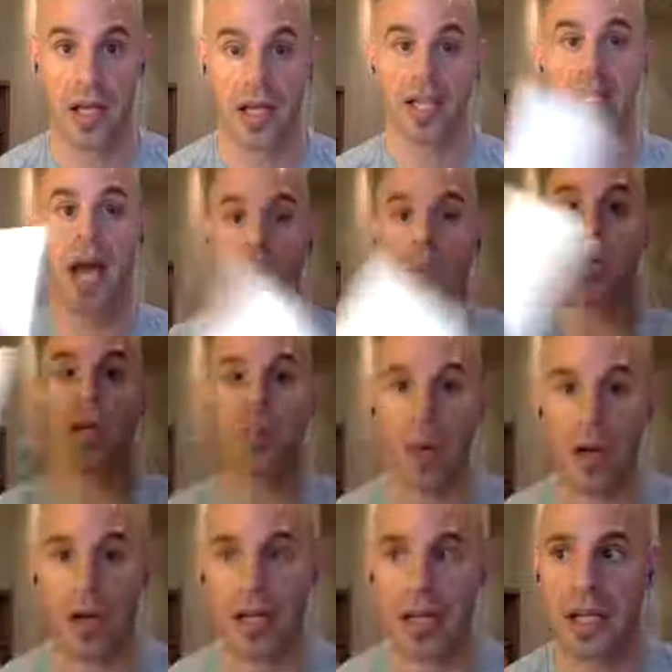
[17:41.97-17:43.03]
Network
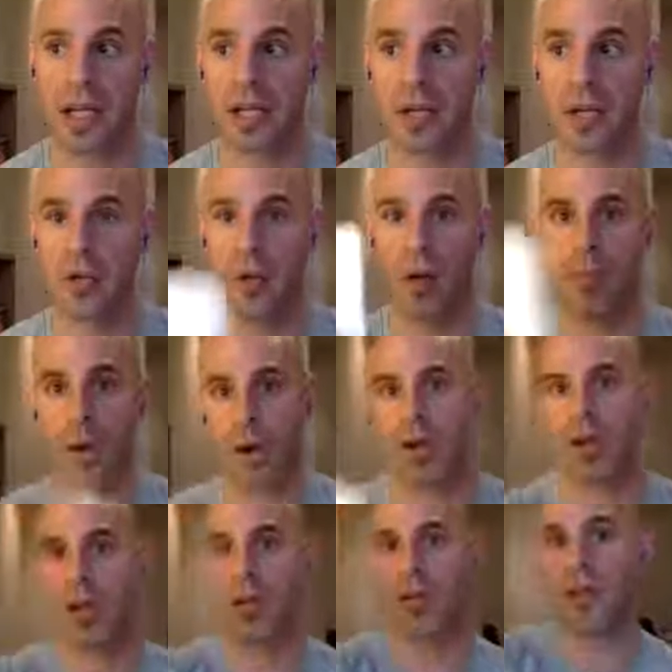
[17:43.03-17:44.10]
marketing, you are
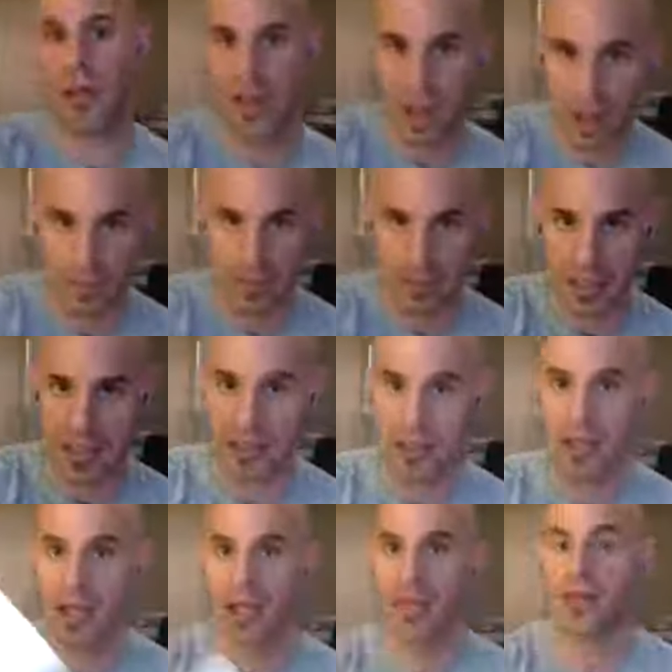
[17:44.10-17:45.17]
partnering with a company.
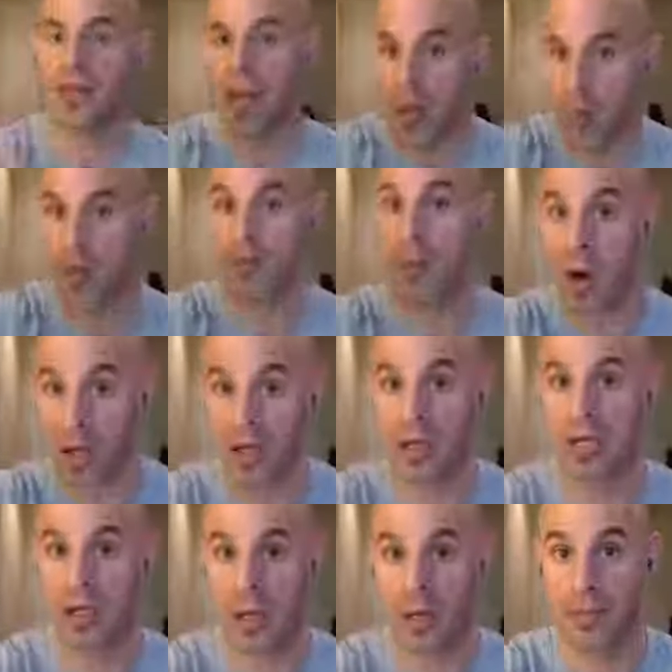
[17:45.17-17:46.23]
The network
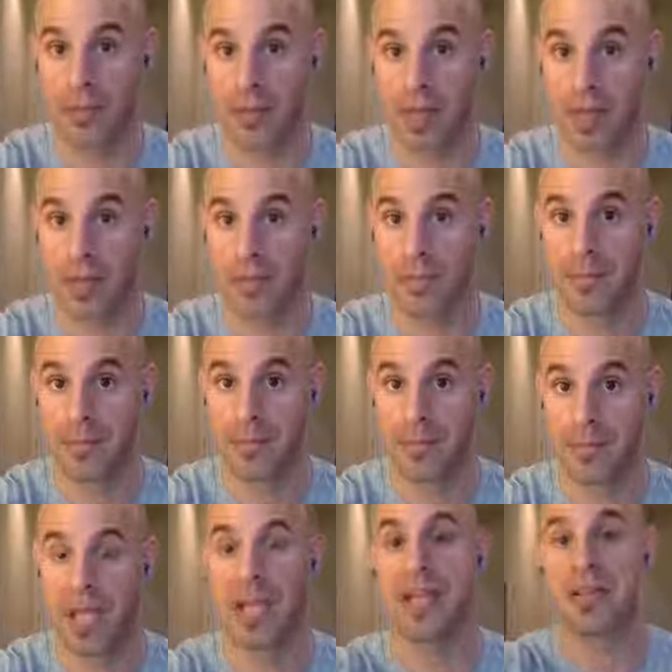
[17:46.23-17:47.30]
marketing company
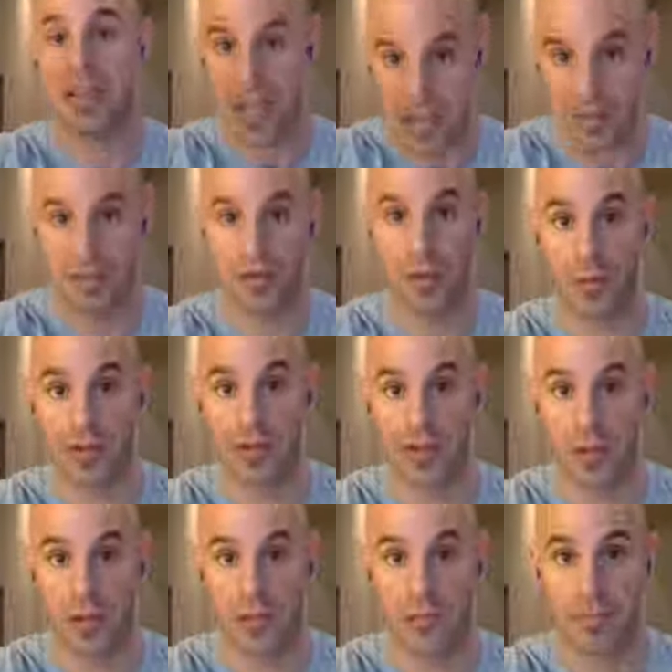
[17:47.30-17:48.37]
is the
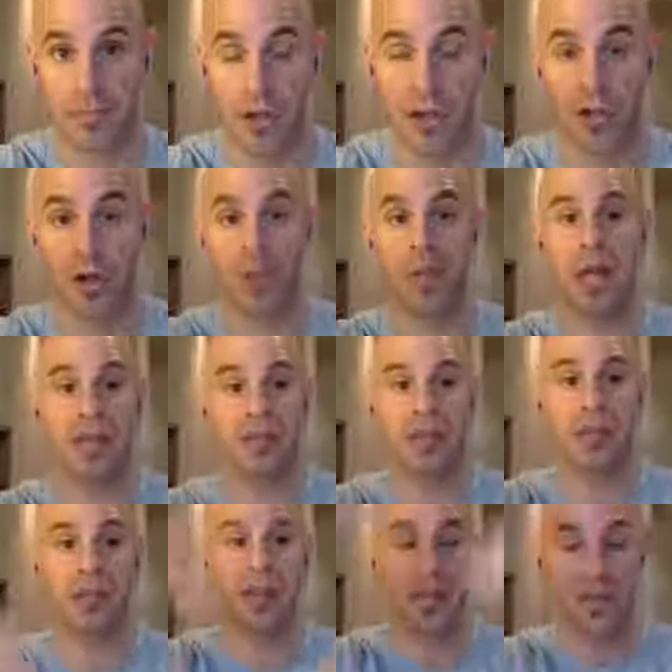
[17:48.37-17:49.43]
influencer you're
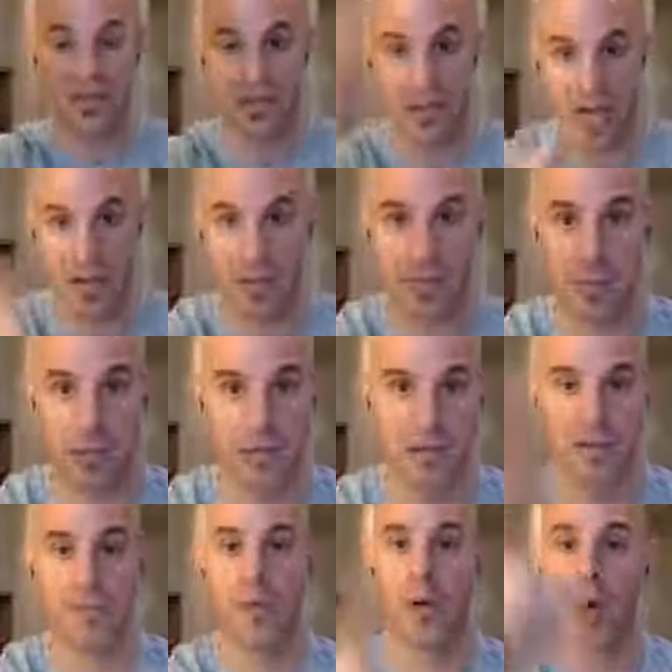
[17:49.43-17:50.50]
basically the
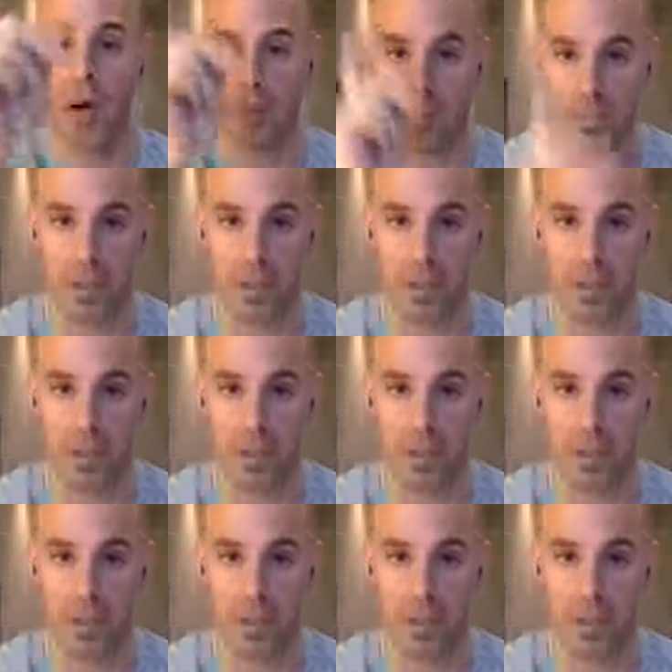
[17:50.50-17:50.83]
salesperson for it.